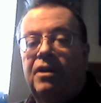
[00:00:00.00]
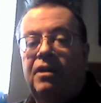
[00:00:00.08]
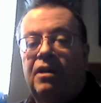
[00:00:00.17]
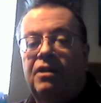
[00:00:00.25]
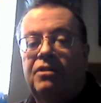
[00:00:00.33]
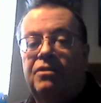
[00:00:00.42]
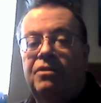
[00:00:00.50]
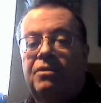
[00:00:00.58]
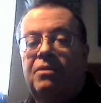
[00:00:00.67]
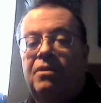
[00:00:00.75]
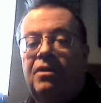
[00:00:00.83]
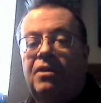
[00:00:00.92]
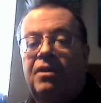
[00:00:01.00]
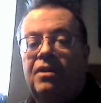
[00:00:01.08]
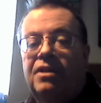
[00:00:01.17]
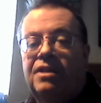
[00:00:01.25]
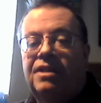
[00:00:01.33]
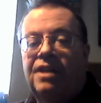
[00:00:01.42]
industrial
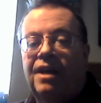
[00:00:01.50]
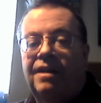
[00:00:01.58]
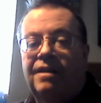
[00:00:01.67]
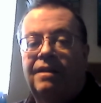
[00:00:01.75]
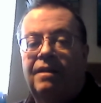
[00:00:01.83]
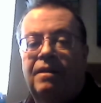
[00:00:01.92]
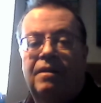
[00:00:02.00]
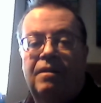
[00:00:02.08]
sector,